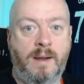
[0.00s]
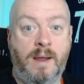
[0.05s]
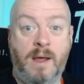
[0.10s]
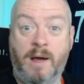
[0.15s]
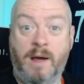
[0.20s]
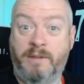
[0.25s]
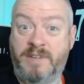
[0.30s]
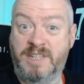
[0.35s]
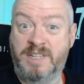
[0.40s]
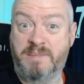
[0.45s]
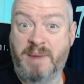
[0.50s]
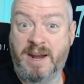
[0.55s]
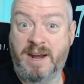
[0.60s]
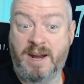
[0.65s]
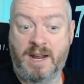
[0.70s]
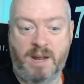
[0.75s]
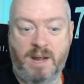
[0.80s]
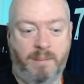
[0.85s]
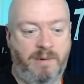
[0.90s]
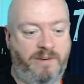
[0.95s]
I've just made a
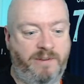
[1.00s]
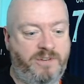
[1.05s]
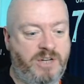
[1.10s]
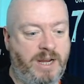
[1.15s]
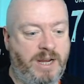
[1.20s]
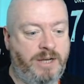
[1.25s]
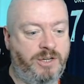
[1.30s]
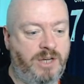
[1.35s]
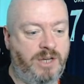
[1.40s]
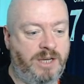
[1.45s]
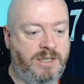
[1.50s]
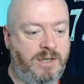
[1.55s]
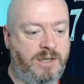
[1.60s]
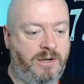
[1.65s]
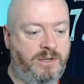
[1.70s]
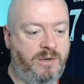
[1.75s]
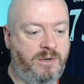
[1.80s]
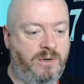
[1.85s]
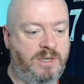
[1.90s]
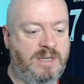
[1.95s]
couple of changes. I
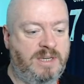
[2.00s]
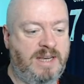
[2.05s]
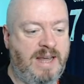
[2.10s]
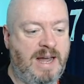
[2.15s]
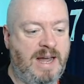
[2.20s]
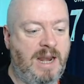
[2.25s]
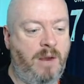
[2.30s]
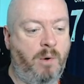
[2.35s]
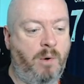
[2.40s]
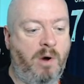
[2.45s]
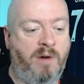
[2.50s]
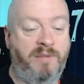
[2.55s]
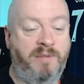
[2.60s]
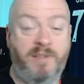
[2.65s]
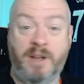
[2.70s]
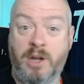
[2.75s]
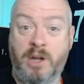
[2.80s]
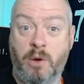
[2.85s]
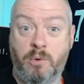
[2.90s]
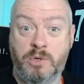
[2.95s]
took Diallo off,
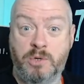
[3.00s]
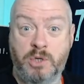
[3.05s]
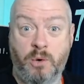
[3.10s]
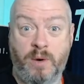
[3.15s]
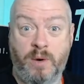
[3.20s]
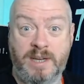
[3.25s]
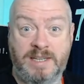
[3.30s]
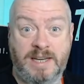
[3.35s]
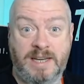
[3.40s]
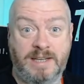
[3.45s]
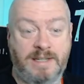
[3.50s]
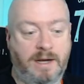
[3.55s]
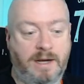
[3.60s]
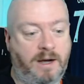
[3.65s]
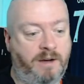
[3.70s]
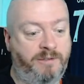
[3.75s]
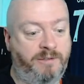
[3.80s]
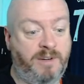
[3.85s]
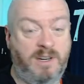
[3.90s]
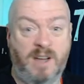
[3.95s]
the goal-scoring
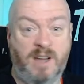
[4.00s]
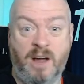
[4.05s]
centre-half,